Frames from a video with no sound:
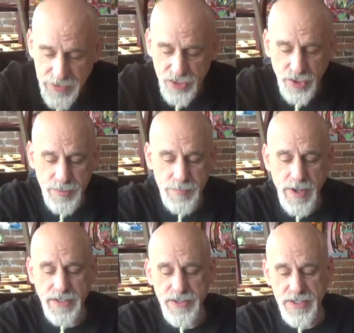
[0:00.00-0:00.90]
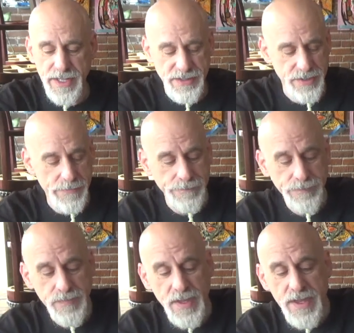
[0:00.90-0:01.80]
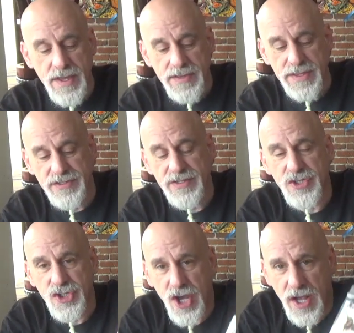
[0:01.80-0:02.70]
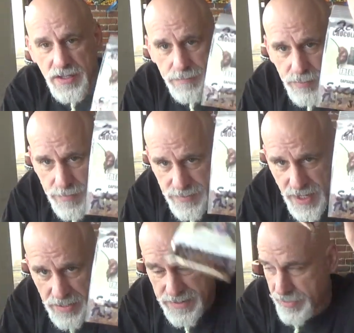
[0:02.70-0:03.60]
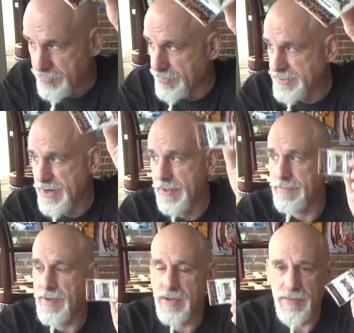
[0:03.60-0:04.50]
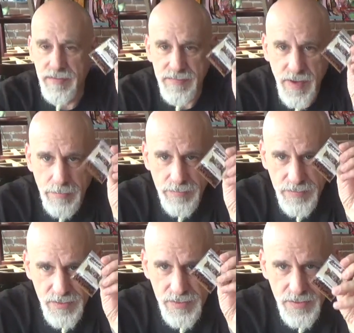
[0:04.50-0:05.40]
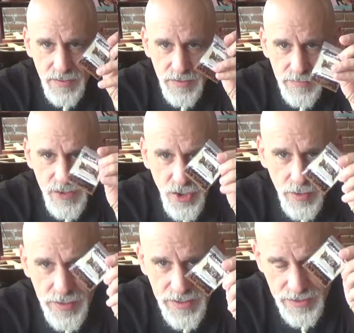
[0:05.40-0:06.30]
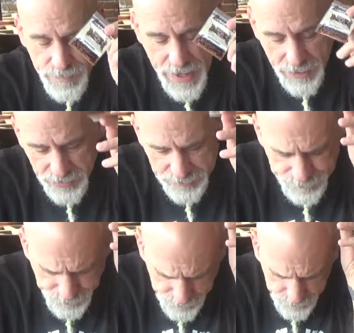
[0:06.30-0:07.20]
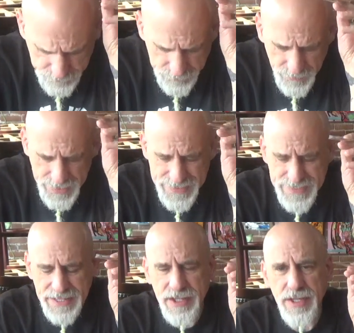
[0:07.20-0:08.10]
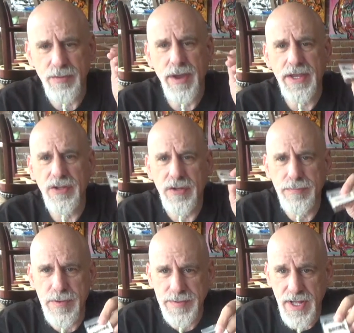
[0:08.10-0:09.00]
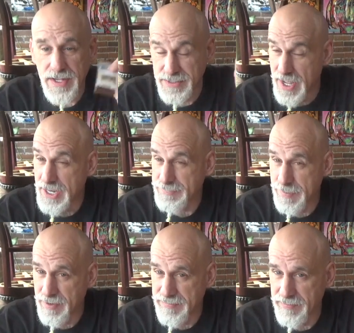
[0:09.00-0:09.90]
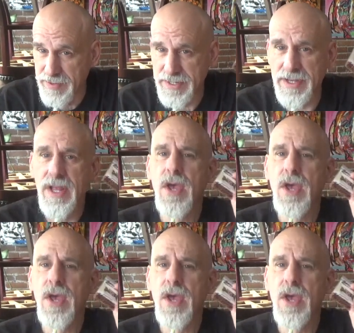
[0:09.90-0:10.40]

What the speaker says: the description box, you can get some. This is chocolate Primatale. Now, the reason I'm showing you this powder is that the regular Primatale is the hottest pepper I've ever eaten.